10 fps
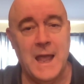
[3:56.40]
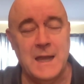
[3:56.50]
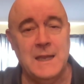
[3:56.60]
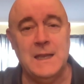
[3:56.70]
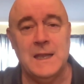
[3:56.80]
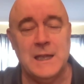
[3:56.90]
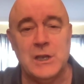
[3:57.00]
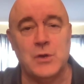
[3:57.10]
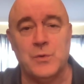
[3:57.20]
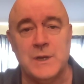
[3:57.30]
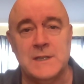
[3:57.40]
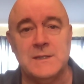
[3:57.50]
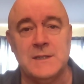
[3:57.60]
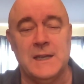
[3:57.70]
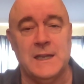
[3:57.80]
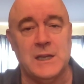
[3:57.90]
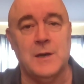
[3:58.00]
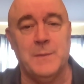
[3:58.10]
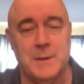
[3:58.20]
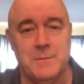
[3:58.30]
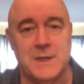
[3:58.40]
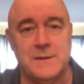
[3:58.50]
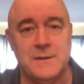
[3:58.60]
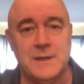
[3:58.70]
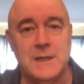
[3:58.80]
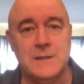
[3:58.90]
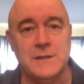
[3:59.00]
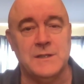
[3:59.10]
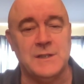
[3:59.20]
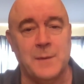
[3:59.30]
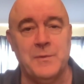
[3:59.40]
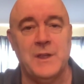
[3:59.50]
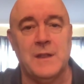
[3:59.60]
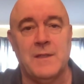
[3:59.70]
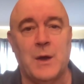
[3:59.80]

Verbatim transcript: any increase in commitment to something